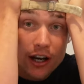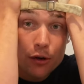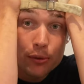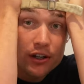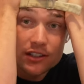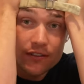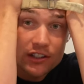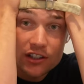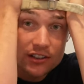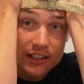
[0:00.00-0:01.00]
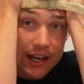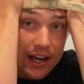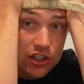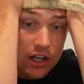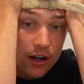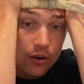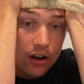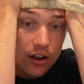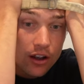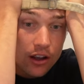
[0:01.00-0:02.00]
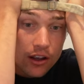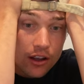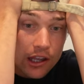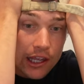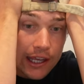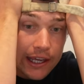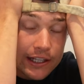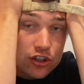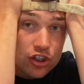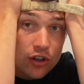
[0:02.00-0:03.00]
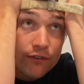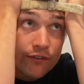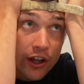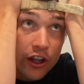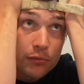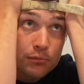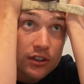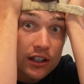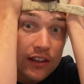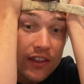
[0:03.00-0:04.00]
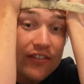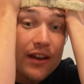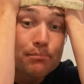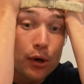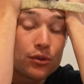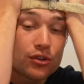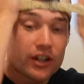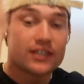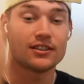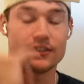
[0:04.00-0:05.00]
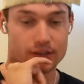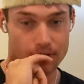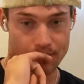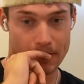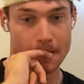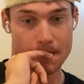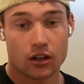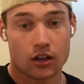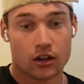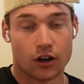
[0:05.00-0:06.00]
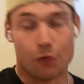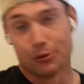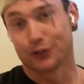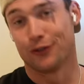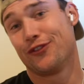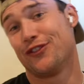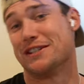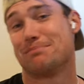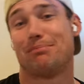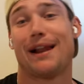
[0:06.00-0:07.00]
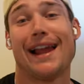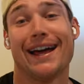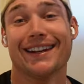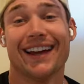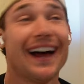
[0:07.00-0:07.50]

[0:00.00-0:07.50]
out because if he doesn't get Ash out, it just confirms that they're both traitors. Oh my god, this plan